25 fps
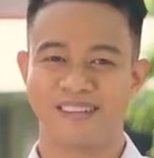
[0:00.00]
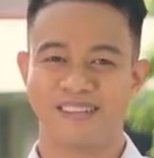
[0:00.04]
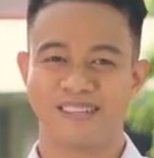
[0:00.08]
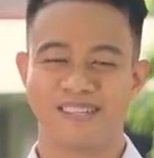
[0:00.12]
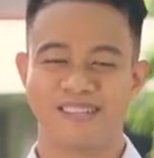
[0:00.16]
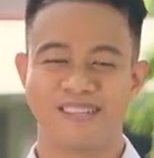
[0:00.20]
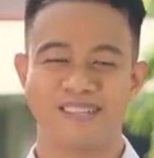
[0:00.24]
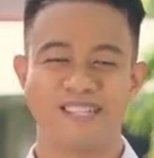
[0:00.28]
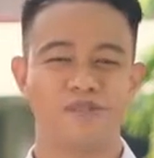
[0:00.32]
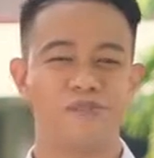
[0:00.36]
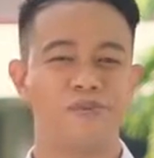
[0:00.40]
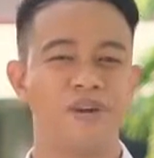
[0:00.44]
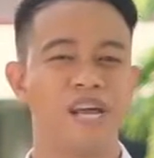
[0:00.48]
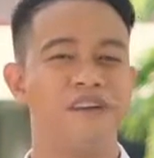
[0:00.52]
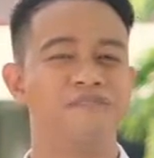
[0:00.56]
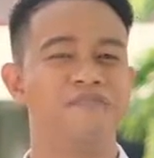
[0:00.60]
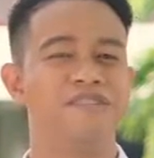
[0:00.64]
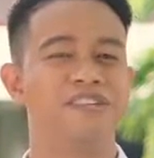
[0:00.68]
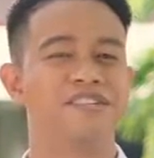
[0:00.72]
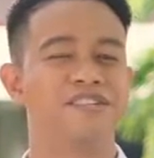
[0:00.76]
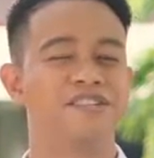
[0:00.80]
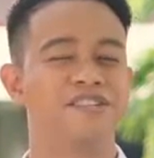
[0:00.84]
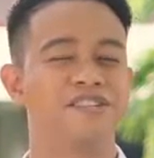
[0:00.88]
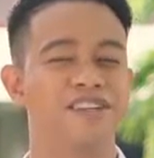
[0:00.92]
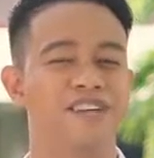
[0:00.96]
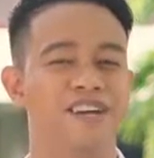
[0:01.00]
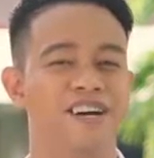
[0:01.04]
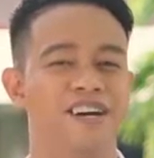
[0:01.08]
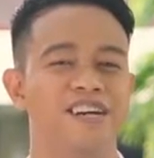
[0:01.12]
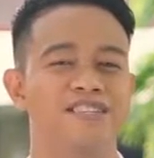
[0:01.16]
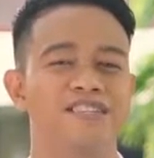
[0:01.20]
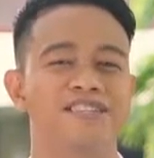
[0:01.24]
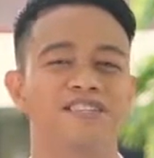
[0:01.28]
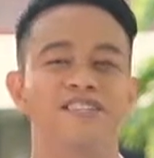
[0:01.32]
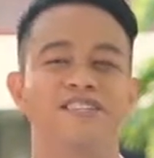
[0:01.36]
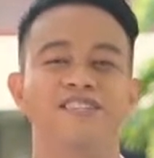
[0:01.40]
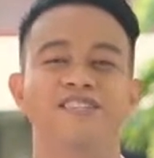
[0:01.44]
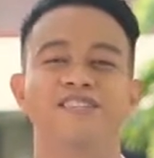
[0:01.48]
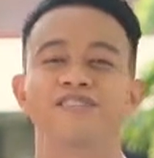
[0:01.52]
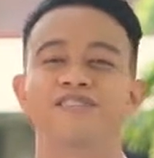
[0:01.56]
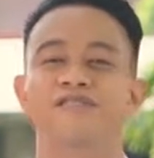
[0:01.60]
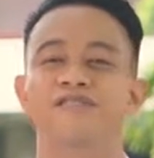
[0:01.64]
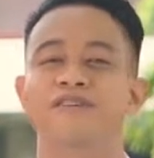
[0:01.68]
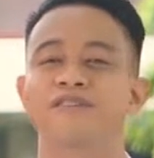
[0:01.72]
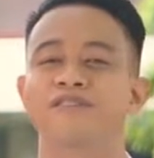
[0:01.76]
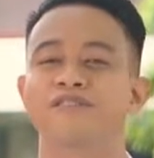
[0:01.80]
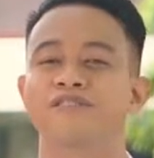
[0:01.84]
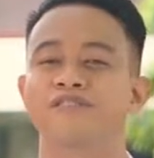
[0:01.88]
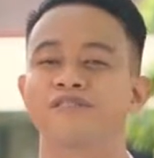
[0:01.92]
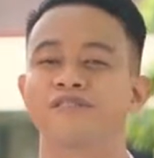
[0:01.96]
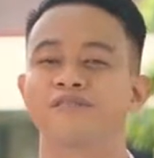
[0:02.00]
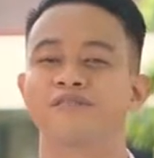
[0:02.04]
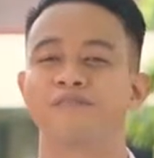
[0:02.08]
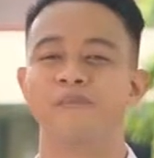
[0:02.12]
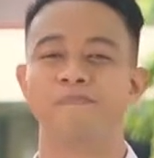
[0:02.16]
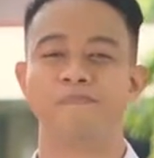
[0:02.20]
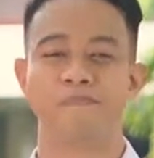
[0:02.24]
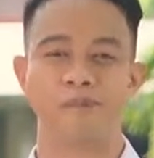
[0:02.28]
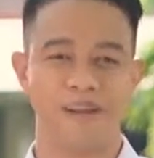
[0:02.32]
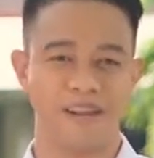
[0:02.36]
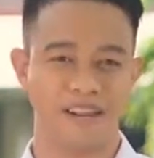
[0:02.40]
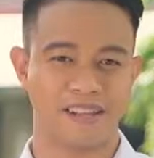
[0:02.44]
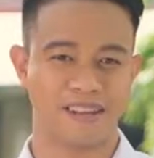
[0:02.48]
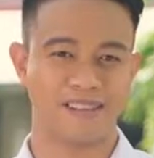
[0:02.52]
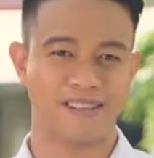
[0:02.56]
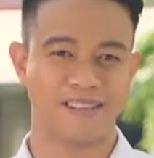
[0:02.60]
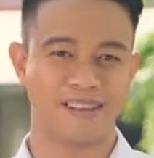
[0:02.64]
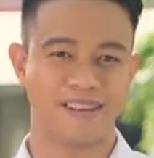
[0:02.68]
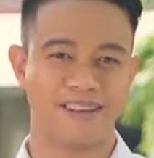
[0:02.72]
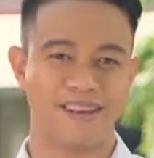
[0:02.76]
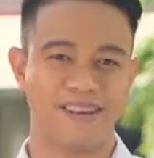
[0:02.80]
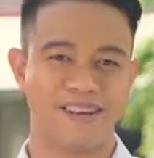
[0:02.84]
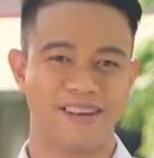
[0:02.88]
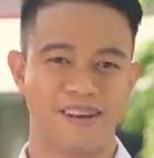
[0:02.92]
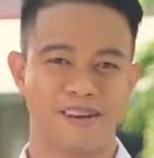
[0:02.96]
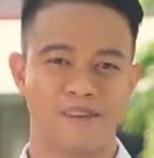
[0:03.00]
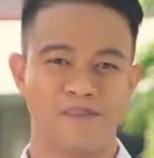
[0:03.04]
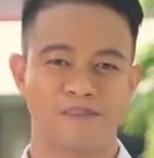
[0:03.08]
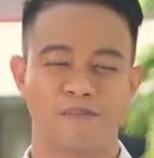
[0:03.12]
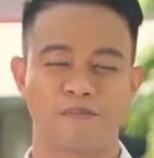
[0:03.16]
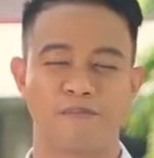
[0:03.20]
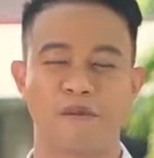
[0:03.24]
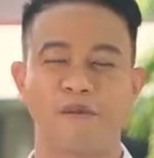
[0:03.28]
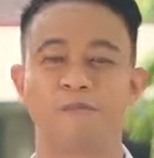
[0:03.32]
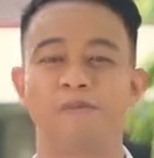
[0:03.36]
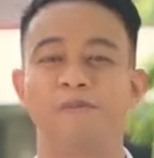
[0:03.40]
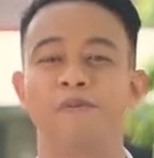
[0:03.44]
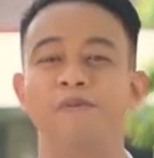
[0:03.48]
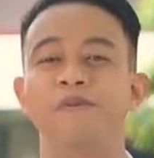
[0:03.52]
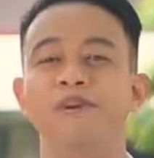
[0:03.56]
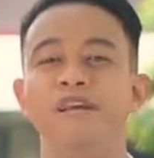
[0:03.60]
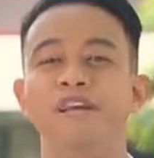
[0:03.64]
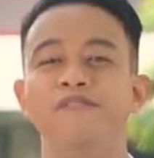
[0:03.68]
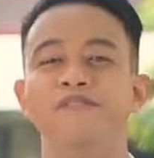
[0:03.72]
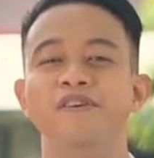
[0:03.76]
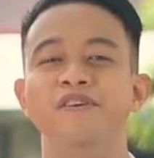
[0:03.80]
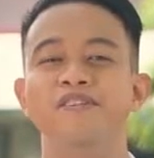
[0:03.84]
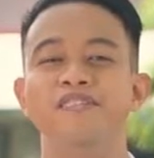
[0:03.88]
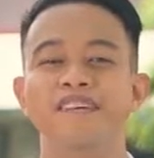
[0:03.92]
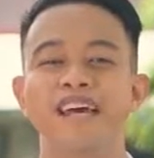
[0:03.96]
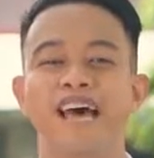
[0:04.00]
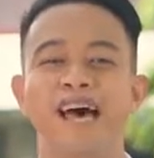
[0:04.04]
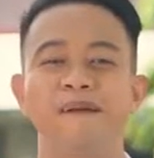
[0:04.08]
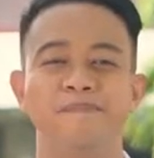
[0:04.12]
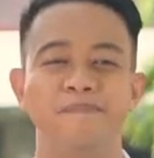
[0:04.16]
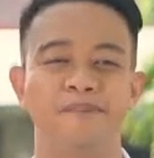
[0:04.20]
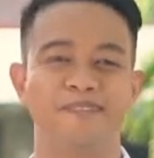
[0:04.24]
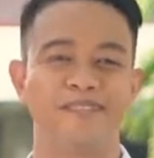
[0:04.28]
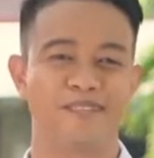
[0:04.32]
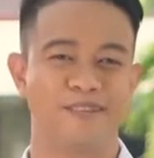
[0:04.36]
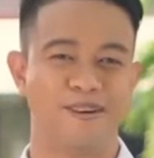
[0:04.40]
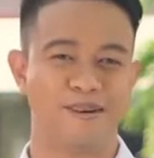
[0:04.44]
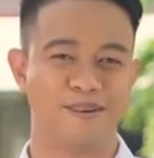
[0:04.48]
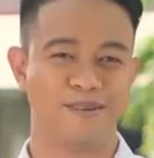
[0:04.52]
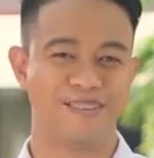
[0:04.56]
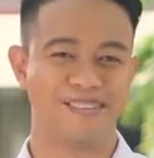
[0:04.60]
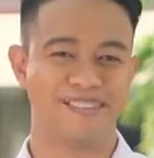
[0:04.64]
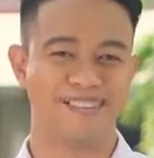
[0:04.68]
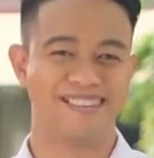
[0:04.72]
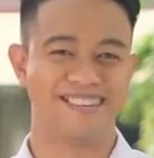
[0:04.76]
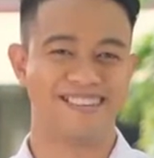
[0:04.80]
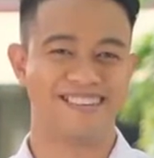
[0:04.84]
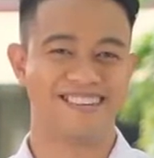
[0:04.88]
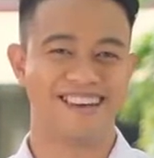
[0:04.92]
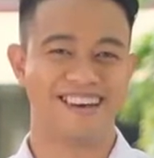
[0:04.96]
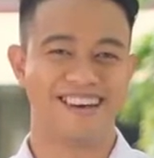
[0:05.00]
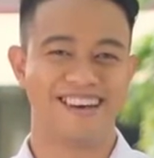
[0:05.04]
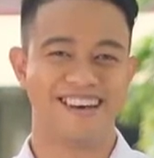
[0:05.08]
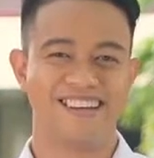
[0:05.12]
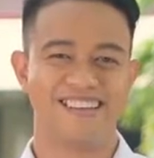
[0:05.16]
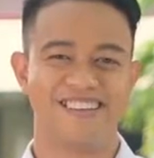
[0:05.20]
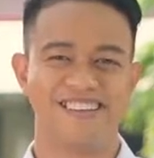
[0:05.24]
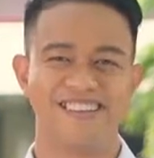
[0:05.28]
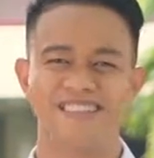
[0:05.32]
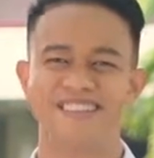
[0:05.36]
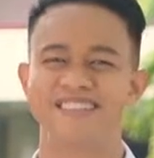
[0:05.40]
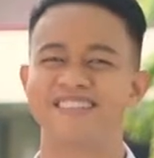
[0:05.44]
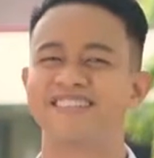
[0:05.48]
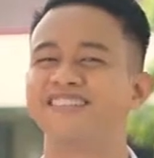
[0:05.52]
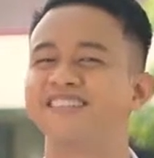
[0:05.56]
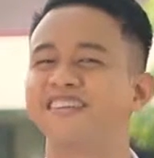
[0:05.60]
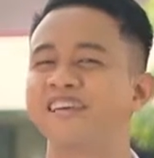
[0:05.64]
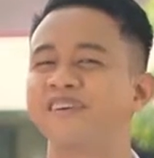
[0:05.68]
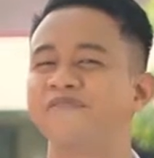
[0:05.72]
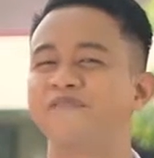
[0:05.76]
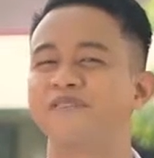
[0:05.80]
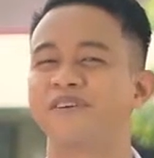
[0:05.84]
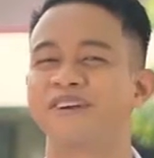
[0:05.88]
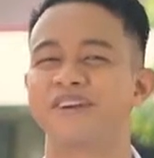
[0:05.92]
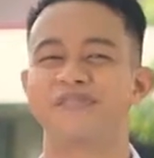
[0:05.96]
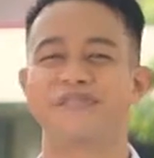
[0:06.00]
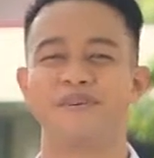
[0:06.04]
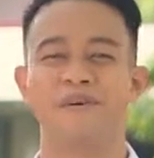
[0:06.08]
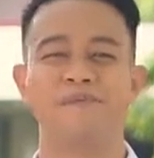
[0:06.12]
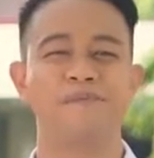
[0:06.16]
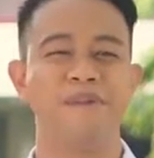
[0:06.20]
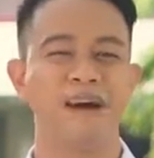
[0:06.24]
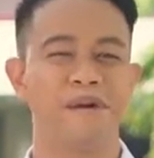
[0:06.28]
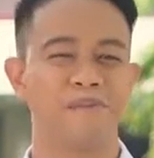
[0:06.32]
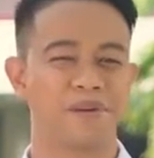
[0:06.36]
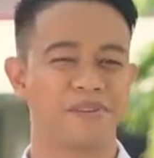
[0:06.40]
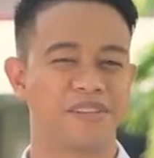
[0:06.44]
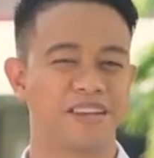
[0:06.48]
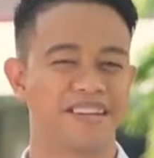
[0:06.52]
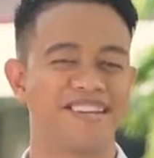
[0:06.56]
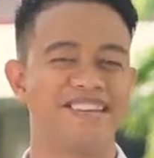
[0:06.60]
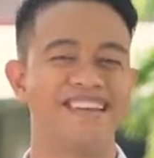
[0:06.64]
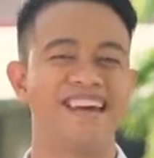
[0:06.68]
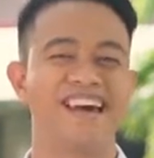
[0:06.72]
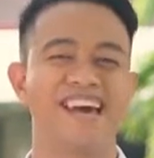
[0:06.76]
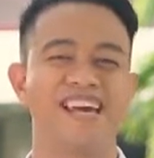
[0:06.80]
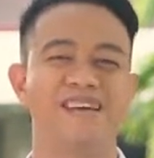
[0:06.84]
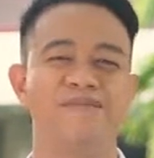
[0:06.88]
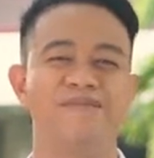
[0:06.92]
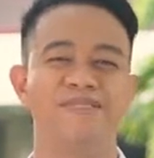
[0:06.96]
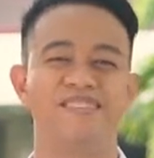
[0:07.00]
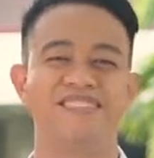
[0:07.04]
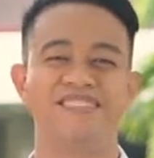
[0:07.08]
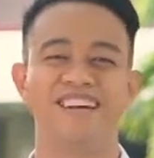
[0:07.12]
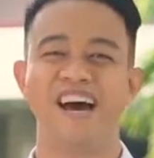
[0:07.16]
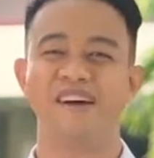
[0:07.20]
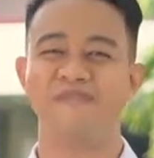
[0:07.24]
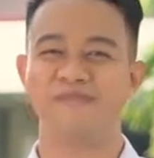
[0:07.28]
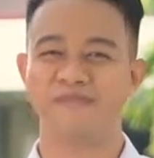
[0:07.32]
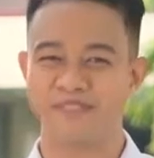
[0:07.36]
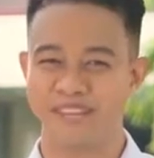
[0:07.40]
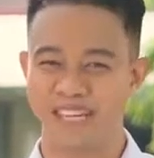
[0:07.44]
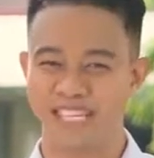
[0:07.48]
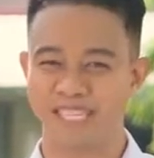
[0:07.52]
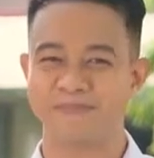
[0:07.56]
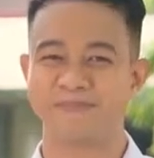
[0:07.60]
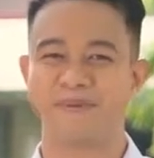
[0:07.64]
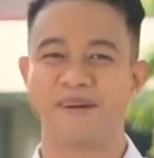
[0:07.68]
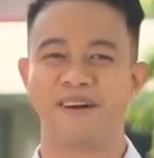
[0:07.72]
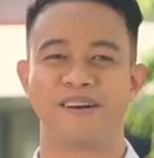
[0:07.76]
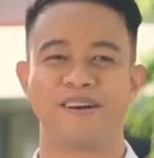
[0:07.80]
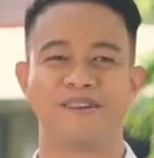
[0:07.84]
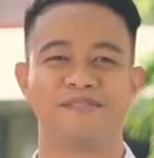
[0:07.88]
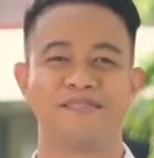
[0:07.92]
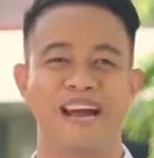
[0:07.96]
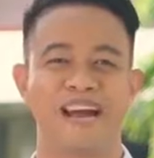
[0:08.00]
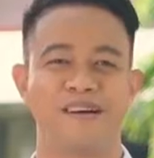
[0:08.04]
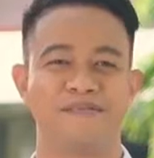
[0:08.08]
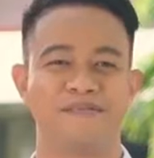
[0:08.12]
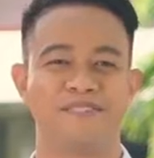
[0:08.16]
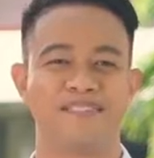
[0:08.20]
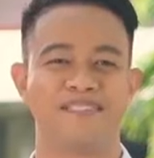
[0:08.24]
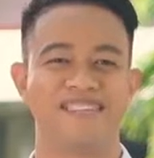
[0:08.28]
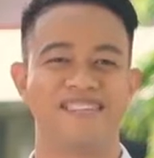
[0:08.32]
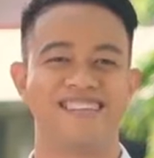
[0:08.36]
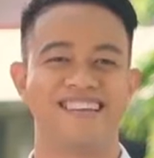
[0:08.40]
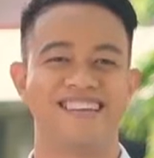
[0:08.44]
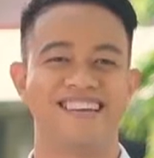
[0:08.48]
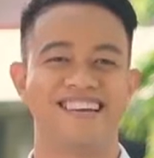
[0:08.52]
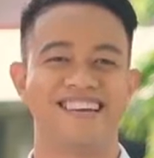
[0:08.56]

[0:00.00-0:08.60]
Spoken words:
Since we have discussed this structure repeatedly from our previous episodes, let's see if you can remember the names of these paragraphs.